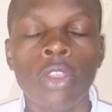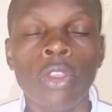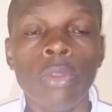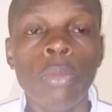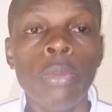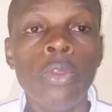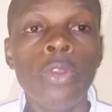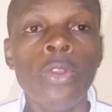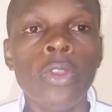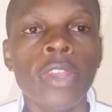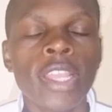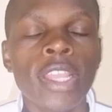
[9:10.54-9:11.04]

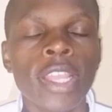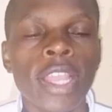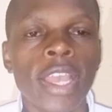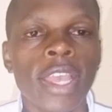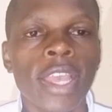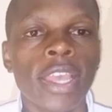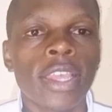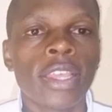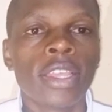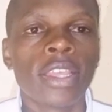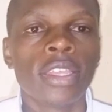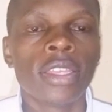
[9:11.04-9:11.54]
Oburu
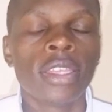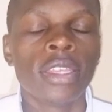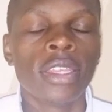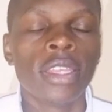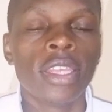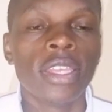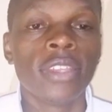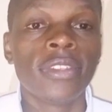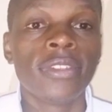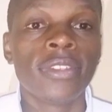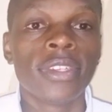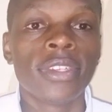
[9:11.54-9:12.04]
Odinga
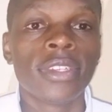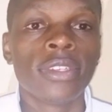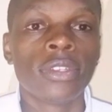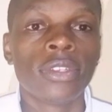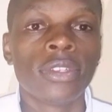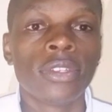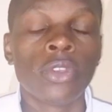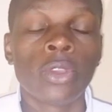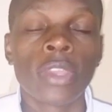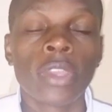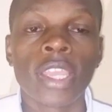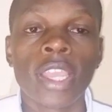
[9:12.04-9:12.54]
is
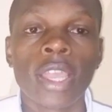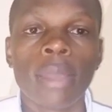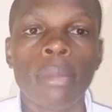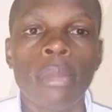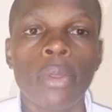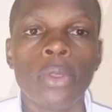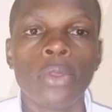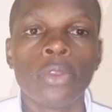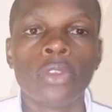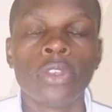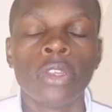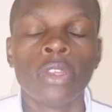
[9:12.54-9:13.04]
talking
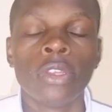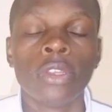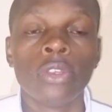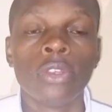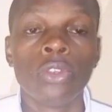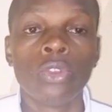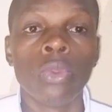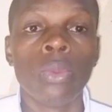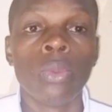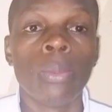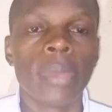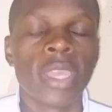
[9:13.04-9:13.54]
about
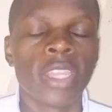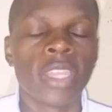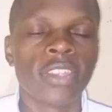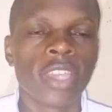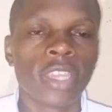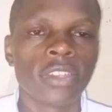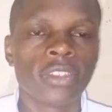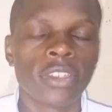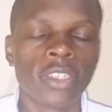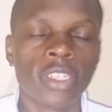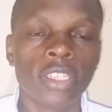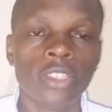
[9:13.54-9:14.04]
two
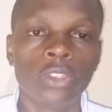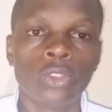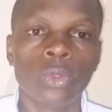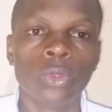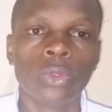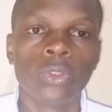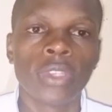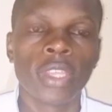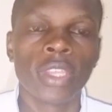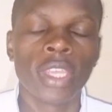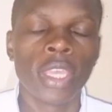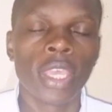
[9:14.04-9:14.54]
major
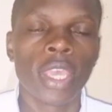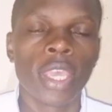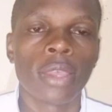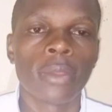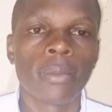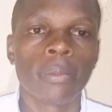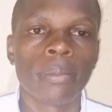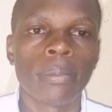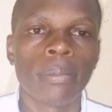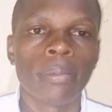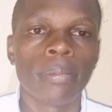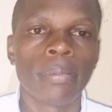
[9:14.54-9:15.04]
issues here
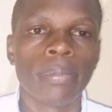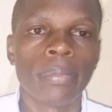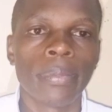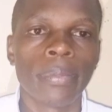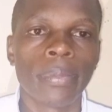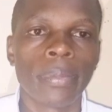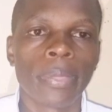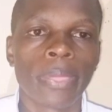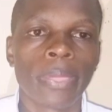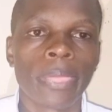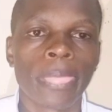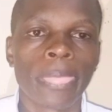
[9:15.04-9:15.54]

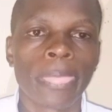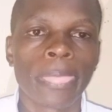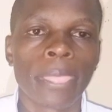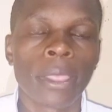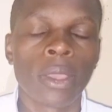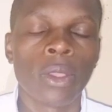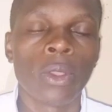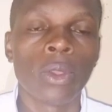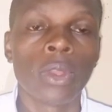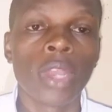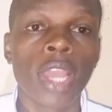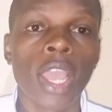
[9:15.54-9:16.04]

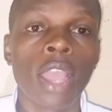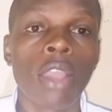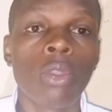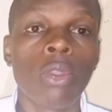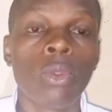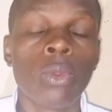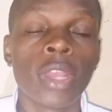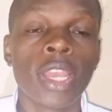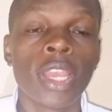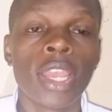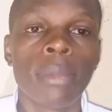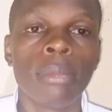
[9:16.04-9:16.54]
on
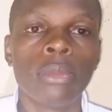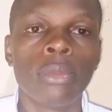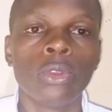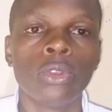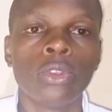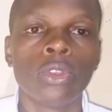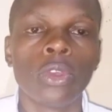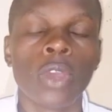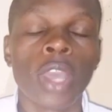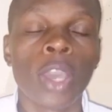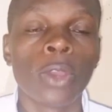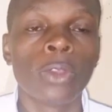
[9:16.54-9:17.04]
how William
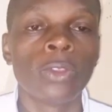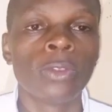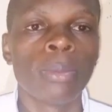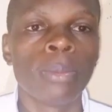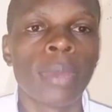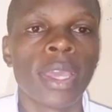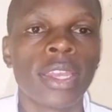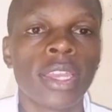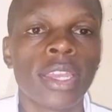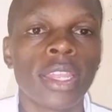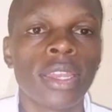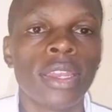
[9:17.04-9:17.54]
Ruto
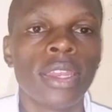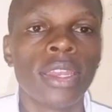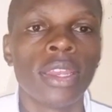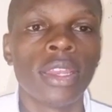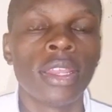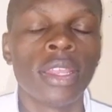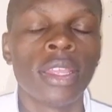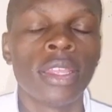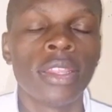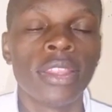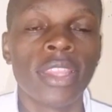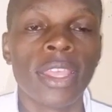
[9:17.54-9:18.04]
outsmarted
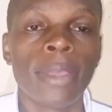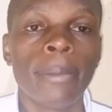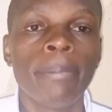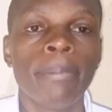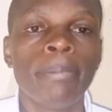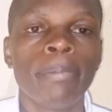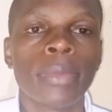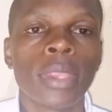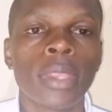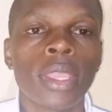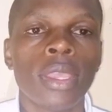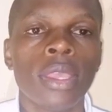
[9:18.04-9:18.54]

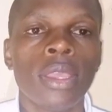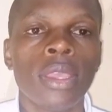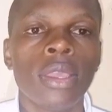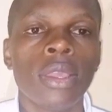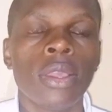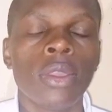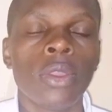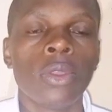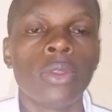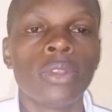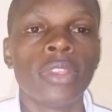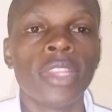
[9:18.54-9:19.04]
them
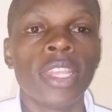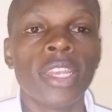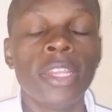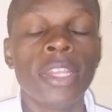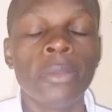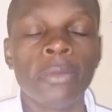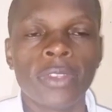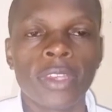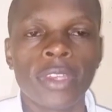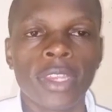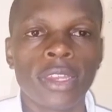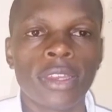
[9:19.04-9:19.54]
on the
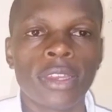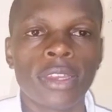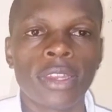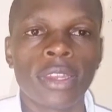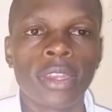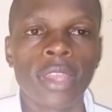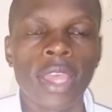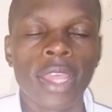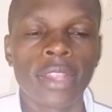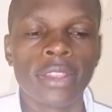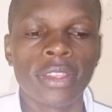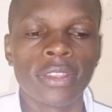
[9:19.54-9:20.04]
deep
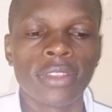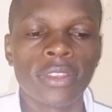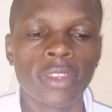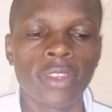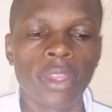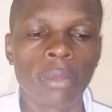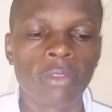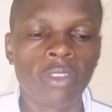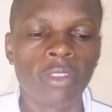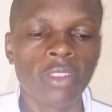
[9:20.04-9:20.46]
state and the system.